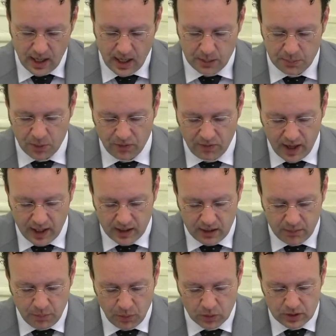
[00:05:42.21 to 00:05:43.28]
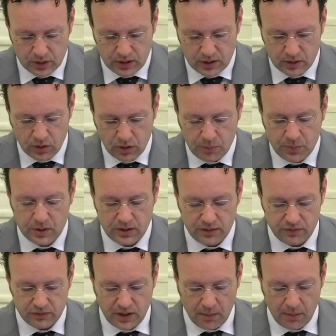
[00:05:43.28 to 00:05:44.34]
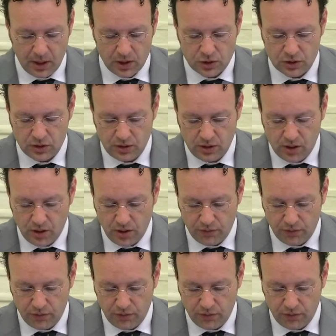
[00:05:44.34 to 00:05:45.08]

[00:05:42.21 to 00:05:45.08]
and provide an important interpretive dimension